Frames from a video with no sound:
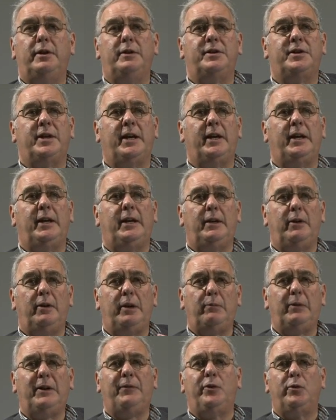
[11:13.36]
say,
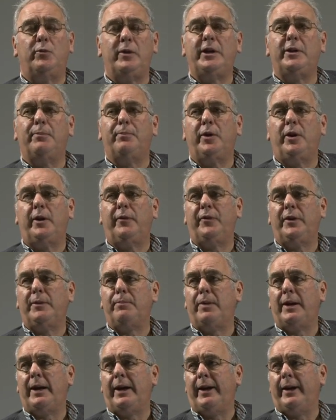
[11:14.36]
if you read a
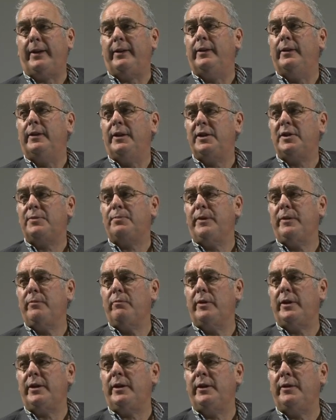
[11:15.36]
perfect plan, it's
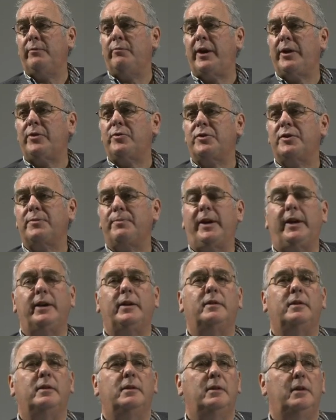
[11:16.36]
been written in
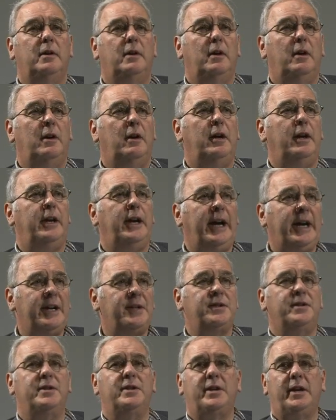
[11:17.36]
retrospect. It
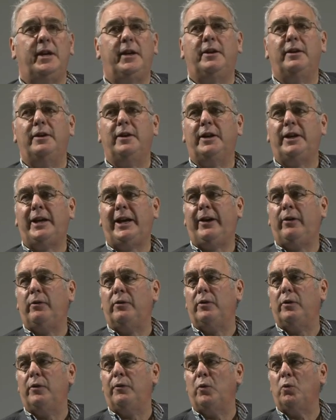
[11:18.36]
hasn't taken
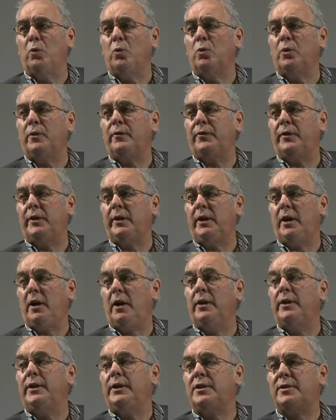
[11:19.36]
account of all of the
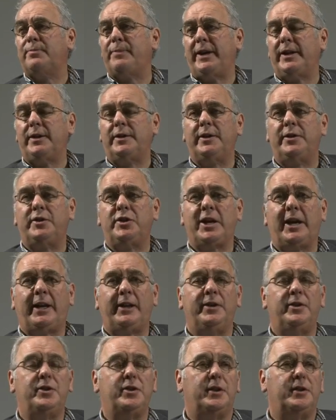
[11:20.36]
unexpected
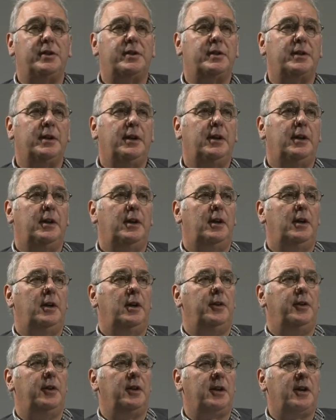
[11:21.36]
challenges
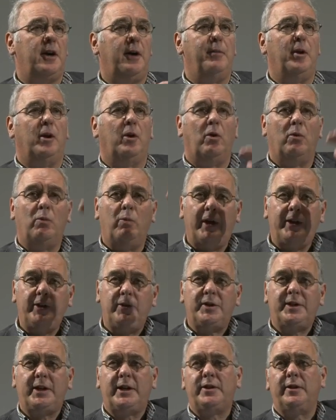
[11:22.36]
that come along when
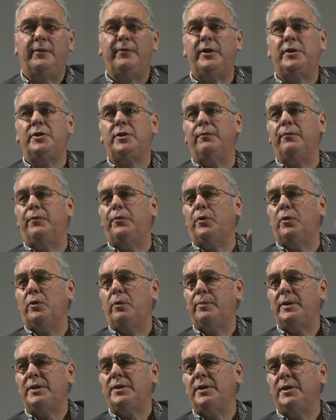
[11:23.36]
you set a vision for
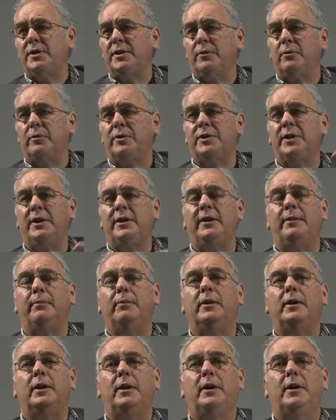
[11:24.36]
a business or a team